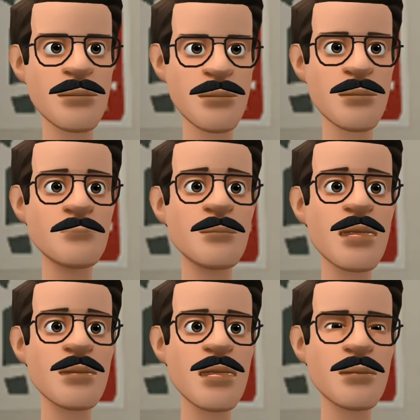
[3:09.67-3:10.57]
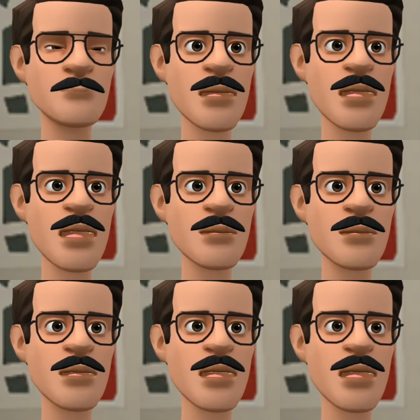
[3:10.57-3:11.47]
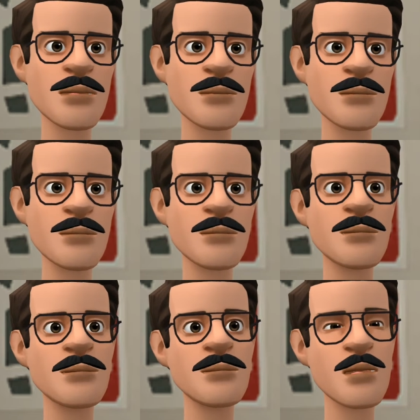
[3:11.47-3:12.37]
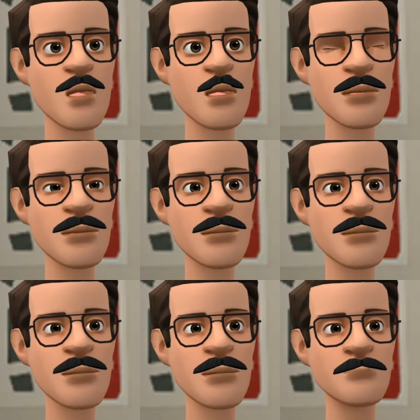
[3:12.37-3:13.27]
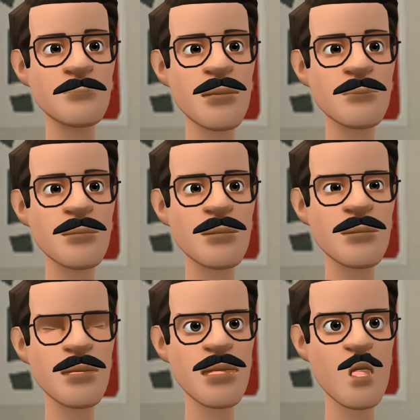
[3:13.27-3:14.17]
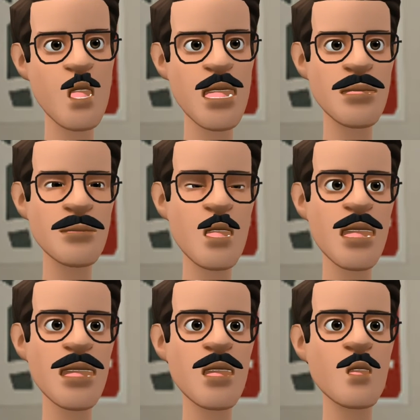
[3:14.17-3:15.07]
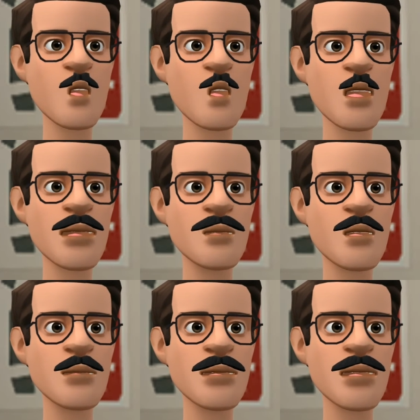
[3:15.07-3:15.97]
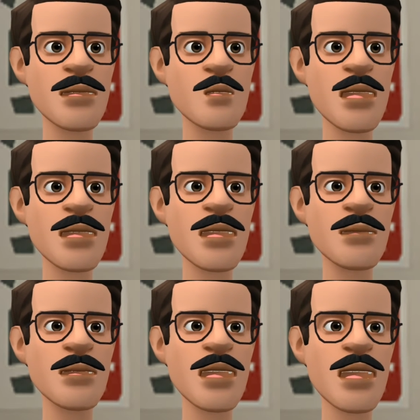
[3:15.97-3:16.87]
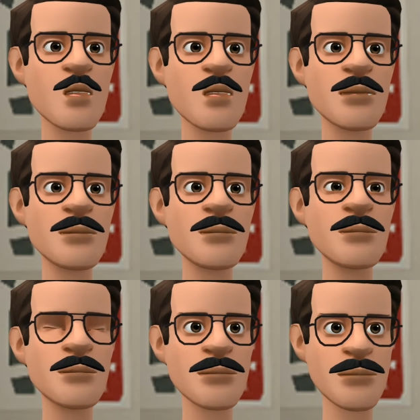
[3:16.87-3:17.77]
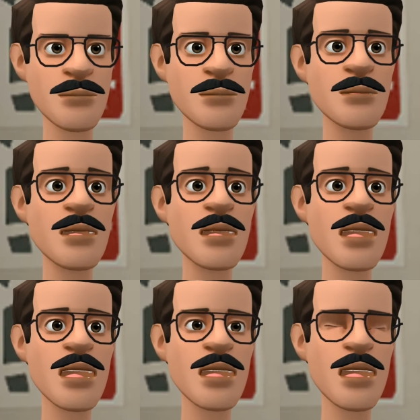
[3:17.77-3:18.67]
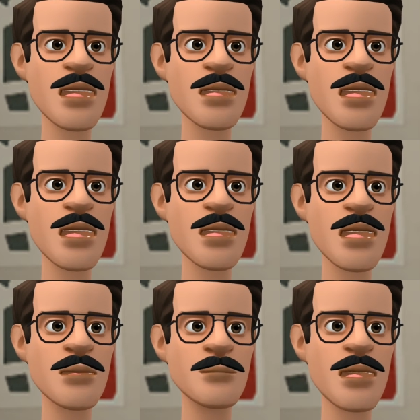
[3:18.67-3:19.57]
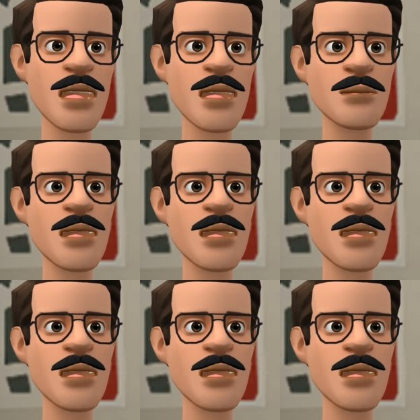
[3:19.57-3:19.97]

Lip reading: Here the significant figures are 2, 3, 0 and 8. These are the 4 significant figures here. And when we convert the centimeter to meter,